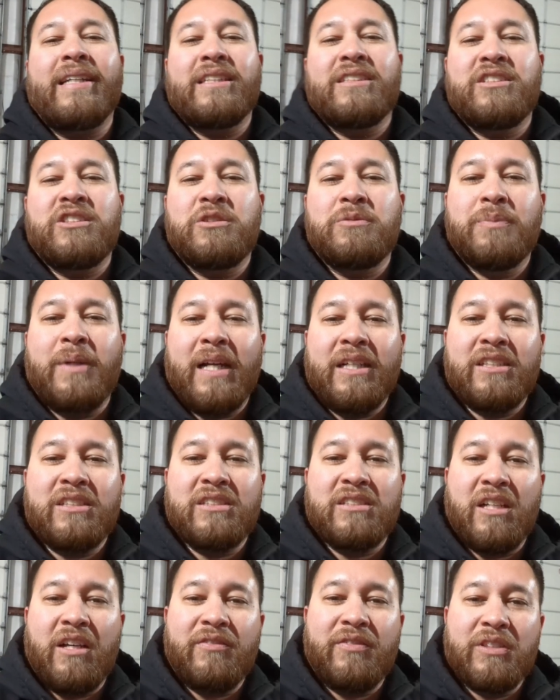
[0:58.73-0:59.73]
didn't you buy
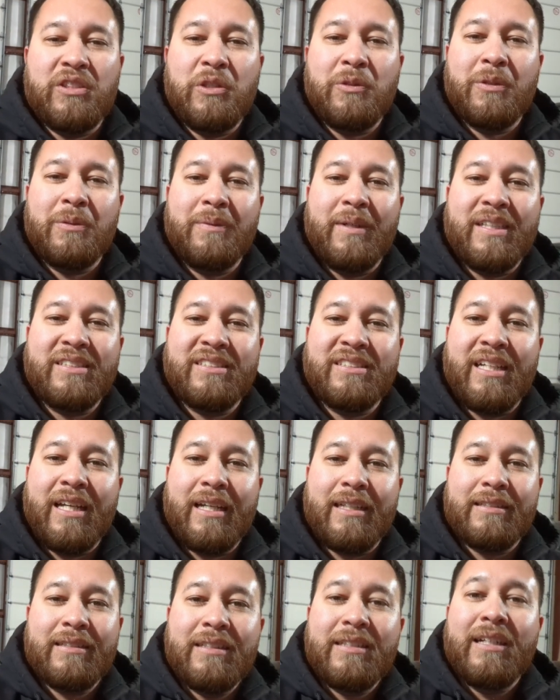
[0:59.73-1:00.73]
yourself a newer
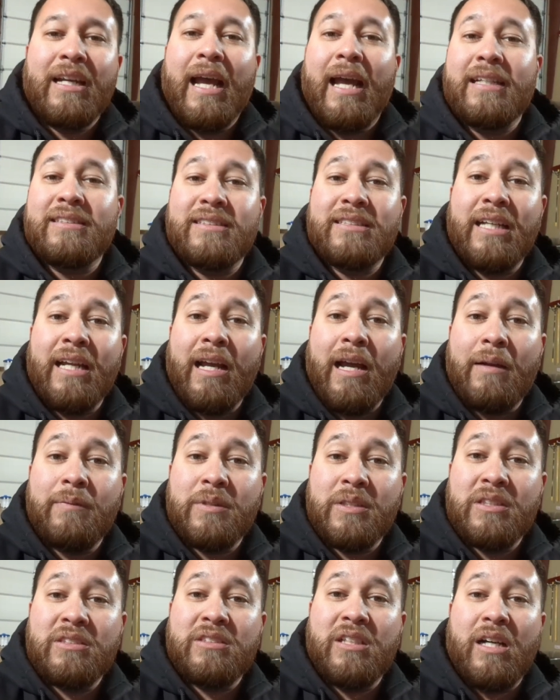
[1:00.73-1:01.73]
Mustang? And today I'm
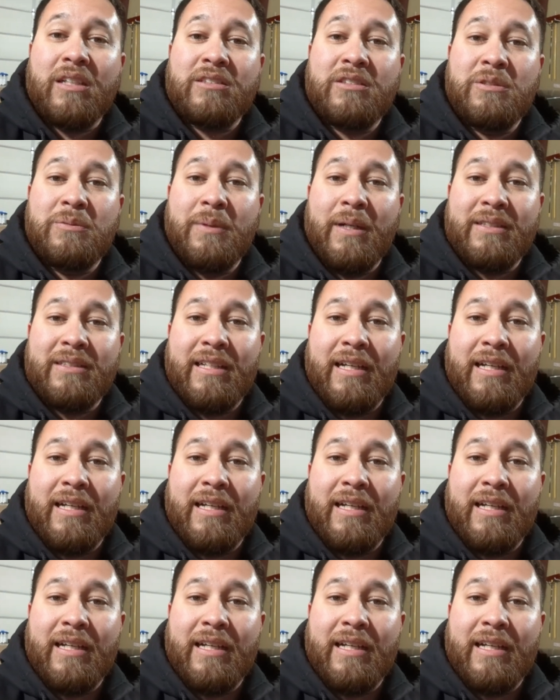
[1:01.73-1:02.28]
gonna talk to you about